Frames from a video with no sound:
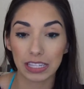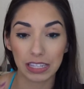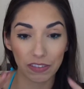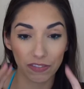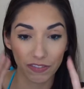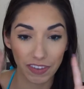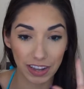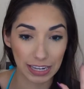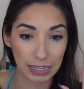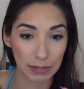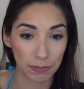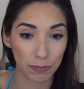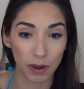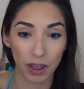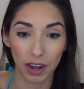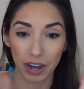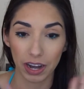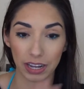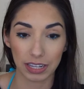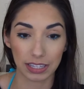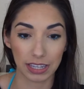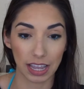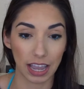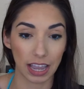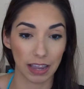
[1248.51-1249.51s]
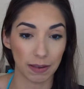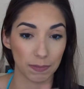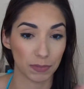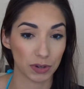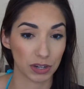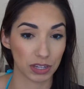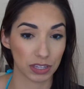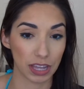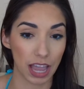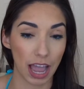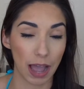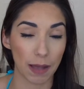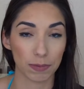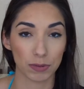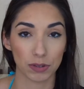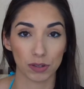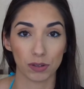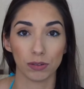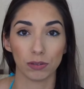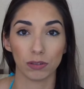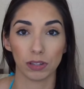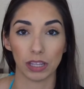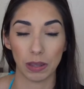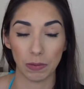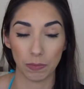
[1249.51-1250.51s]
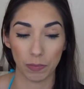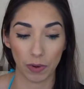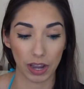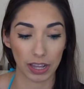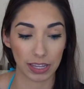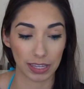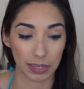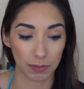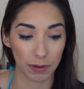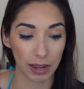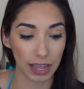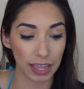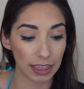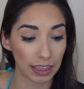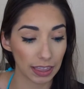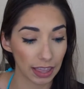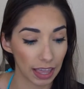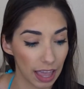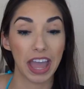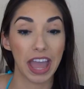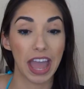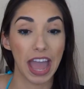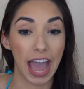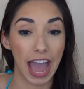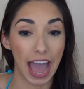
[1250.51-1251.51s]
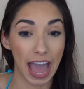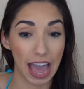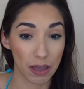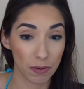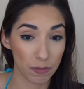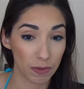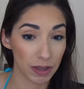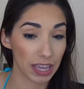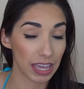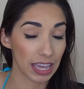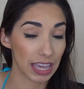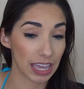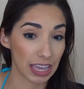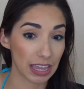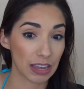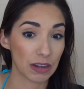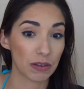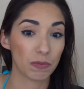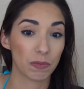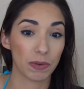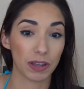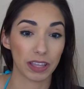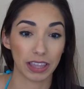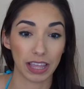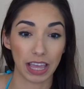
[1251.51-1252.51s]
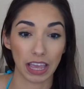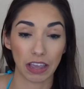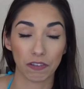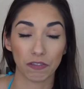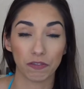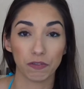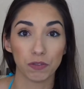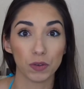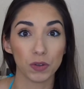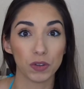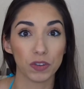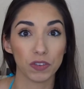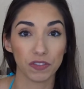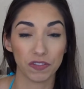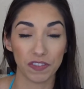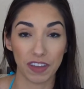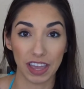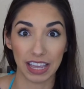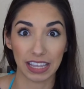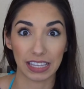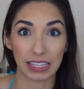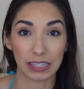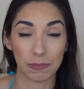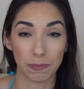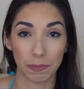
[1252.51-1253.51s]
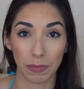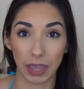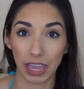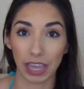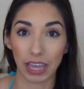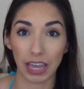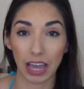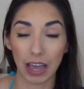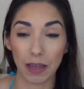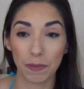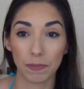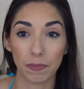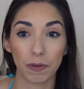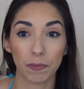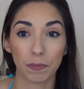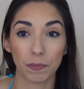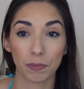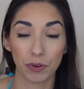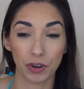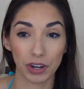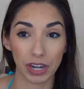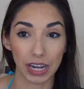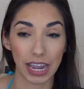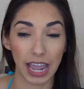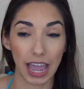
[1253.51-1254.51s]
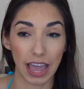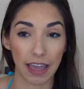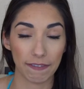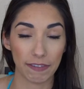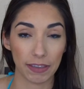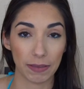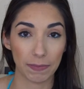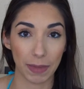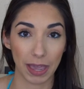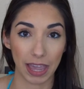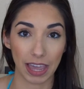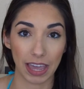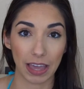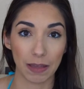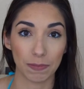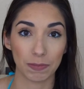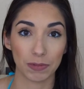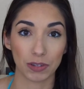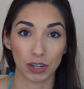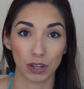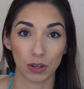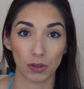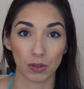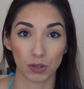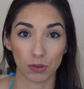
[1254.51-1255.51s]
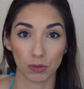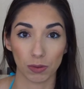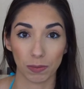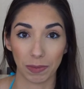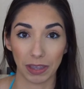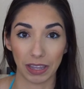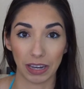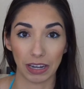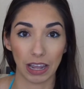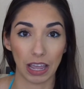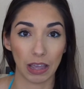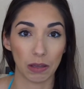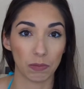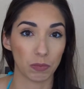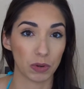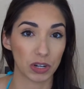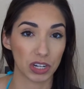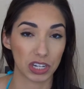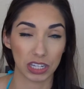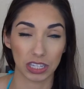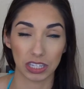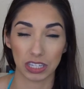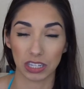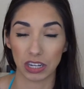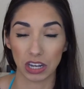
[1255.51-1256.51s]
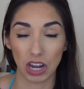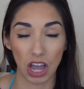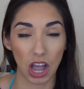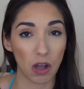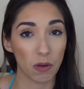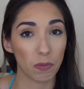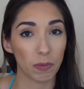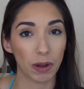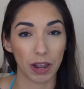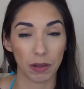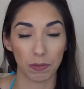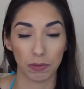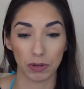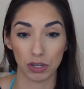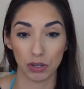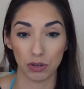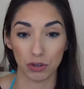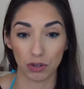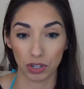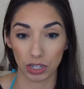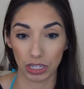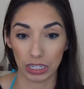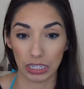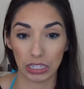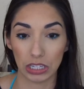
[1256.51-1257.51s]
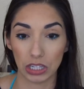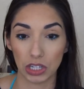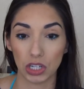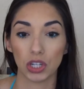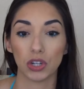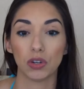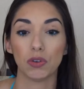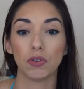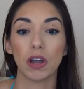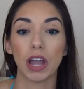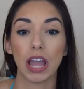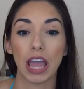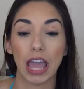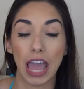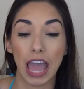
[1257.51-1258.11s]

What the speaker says: The face products I am just absolutely impressed with. I went in with like full face makeup, pretty heavy makeup to go swimming, which is not what I would usually do.